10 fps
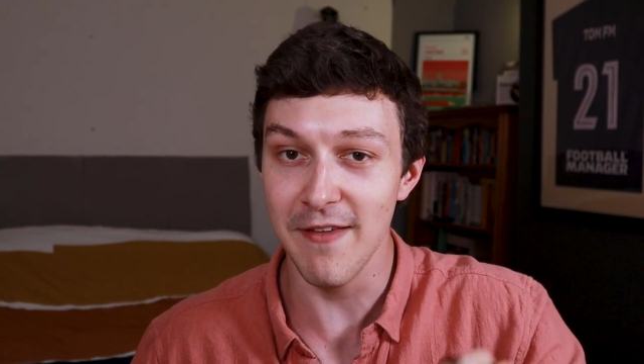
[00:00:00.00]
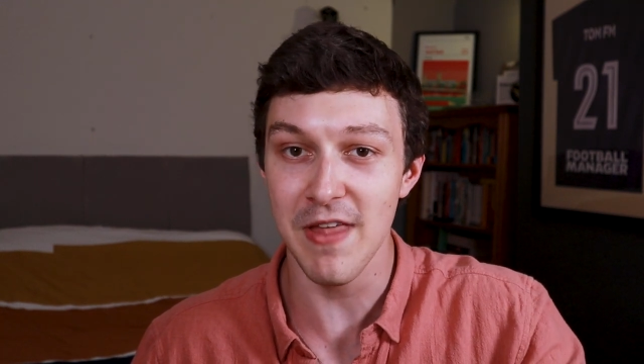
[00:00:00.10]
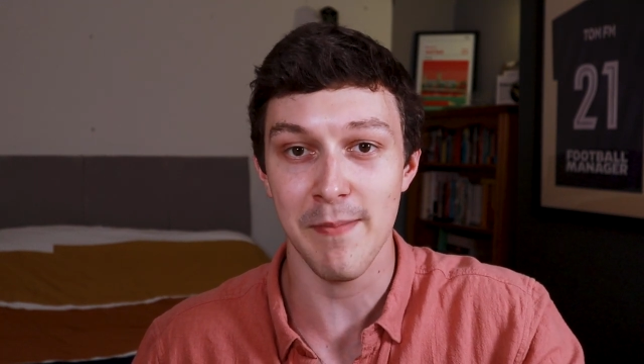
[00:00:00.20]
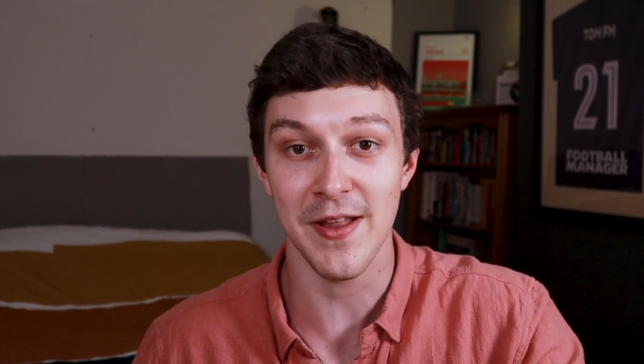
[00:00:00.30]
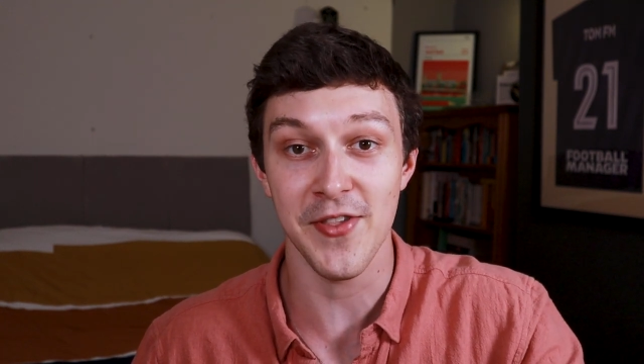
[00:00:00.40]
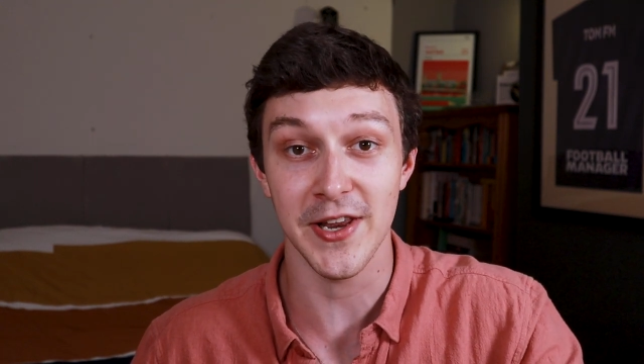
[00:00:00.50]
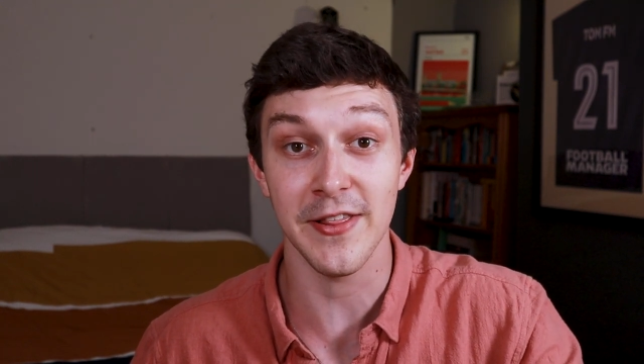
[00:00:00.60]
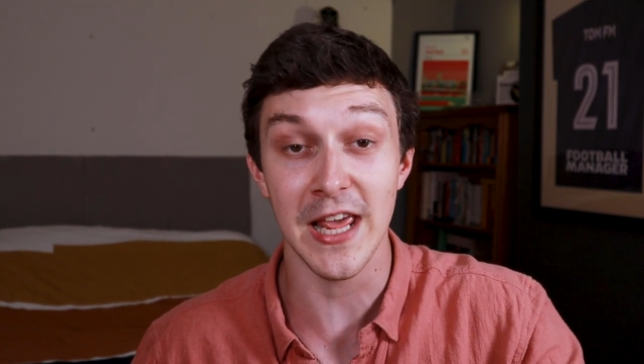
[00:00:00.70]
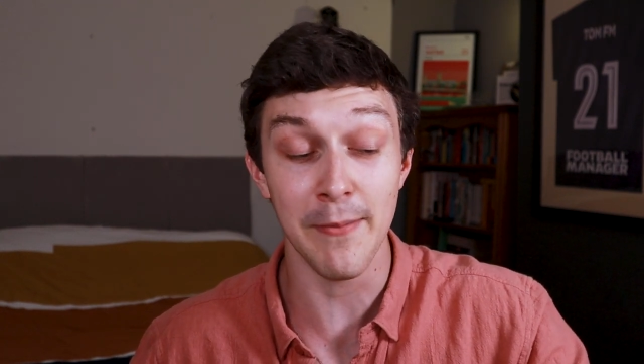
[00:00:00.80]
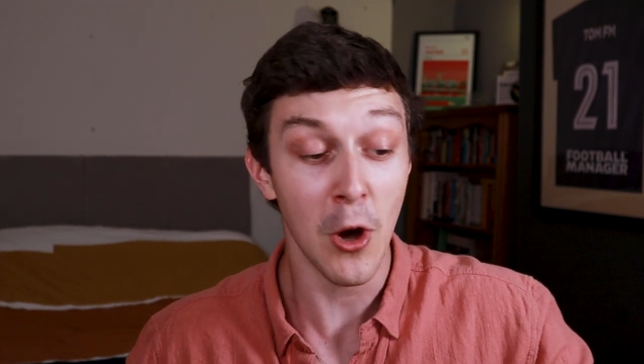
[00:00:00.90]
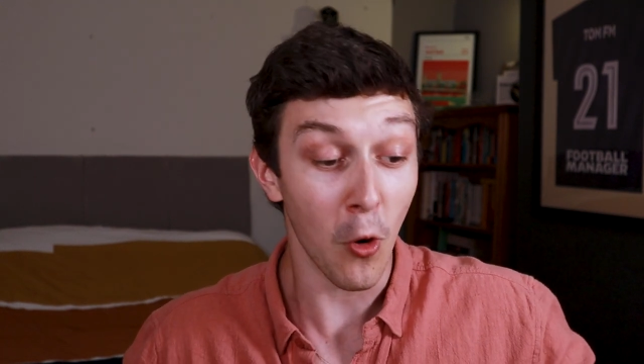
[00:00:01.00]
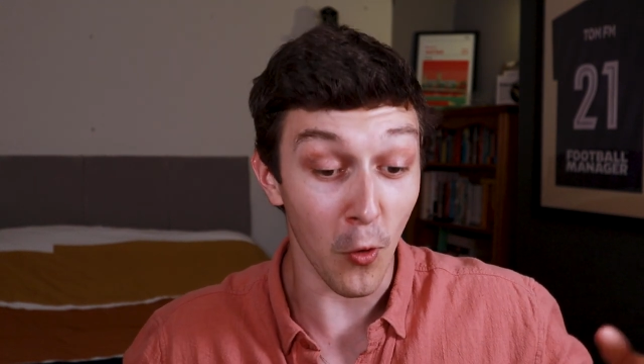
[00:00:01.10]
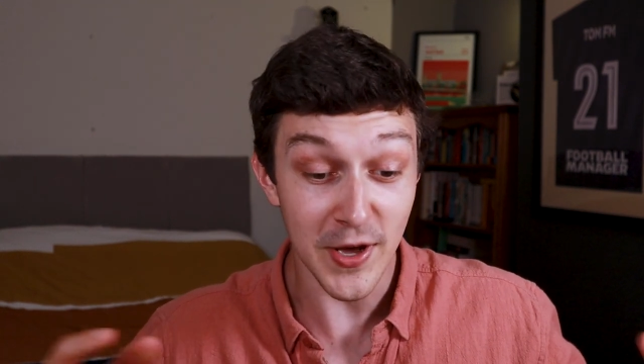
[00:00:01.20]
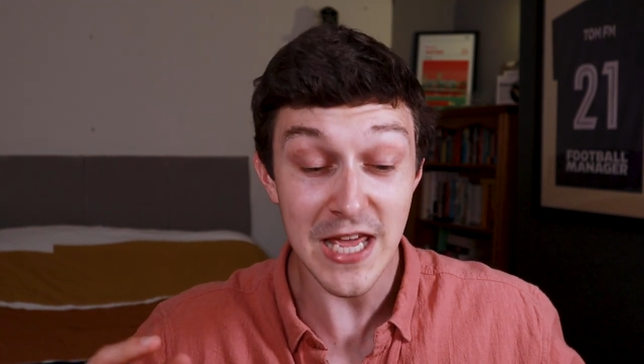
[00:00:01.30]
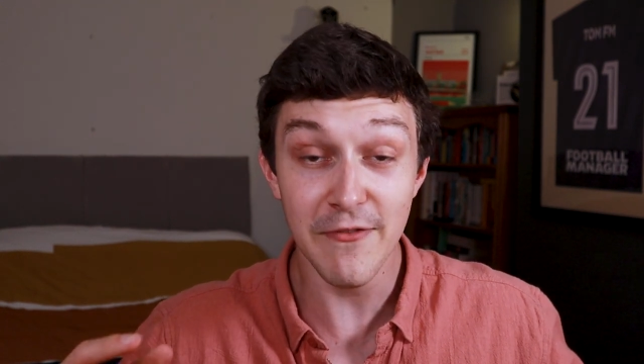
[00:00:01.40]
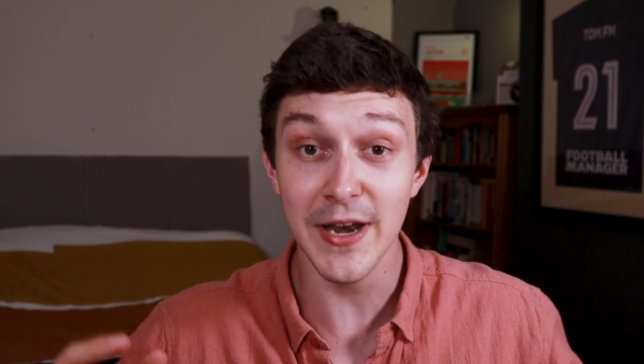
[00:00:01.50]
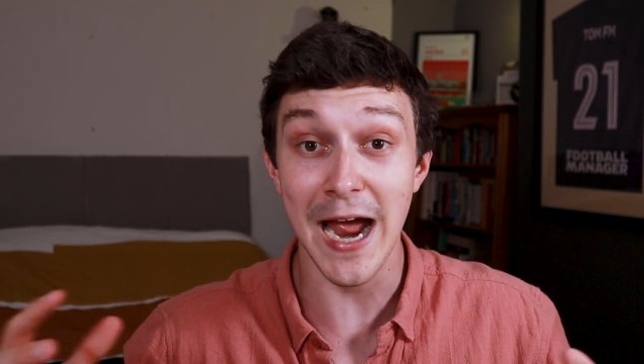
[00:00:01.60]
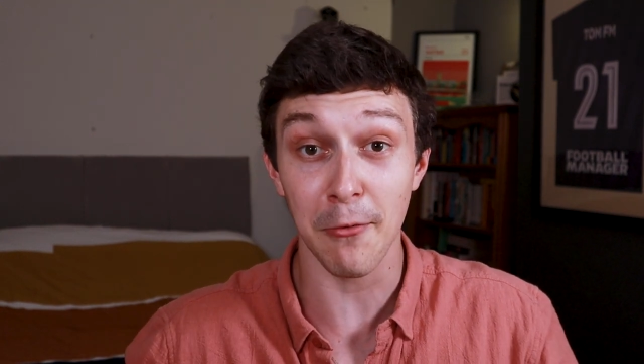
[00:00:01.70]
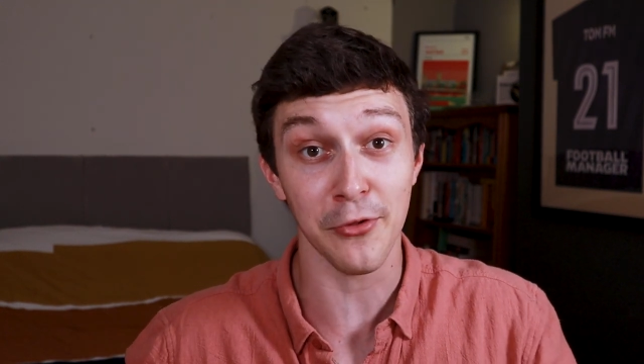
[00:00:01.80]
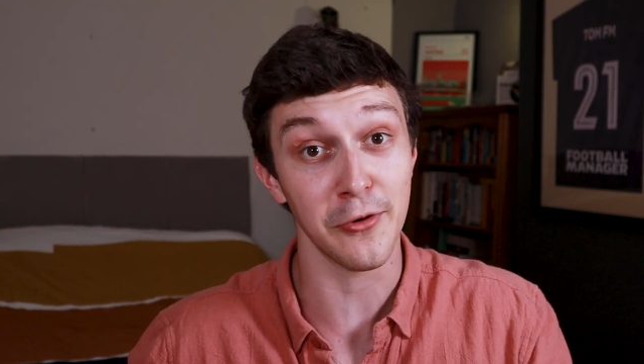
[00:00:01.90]
in that Man City team, or even
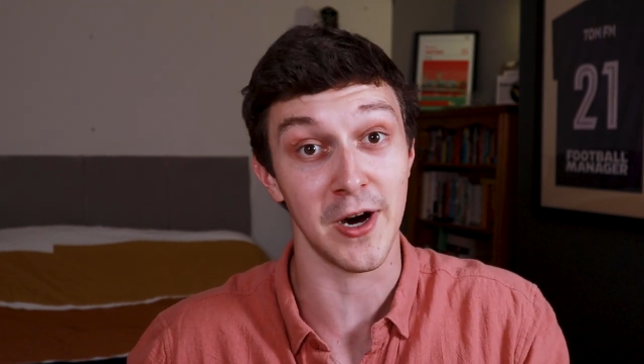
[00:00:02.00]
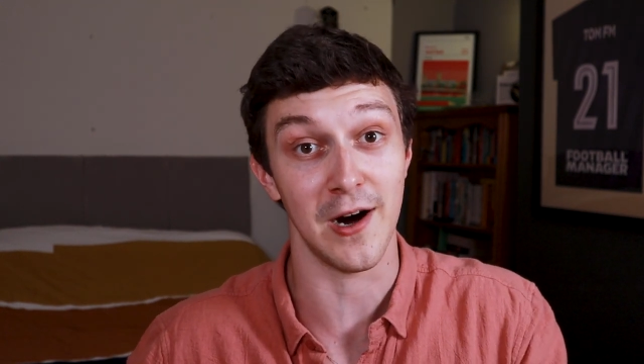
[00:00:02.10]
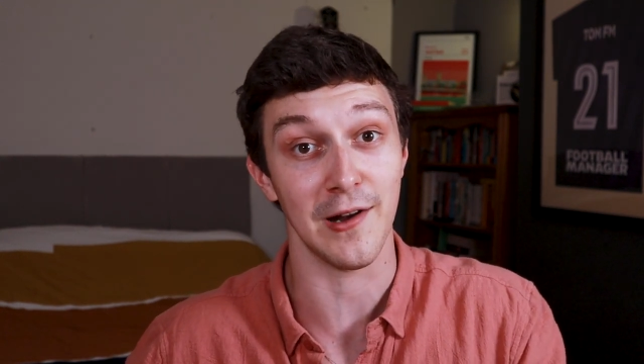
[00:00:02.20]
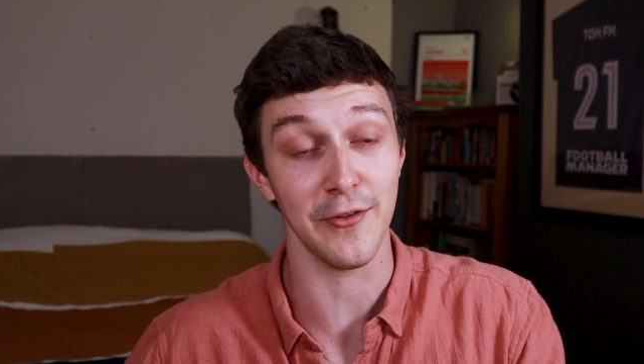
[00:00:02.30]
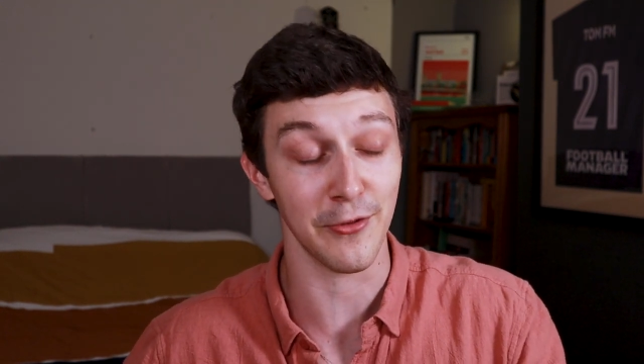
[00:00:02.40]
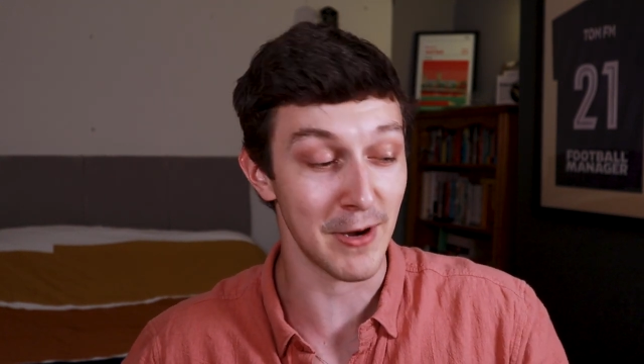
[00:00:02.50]
outscore Haaland?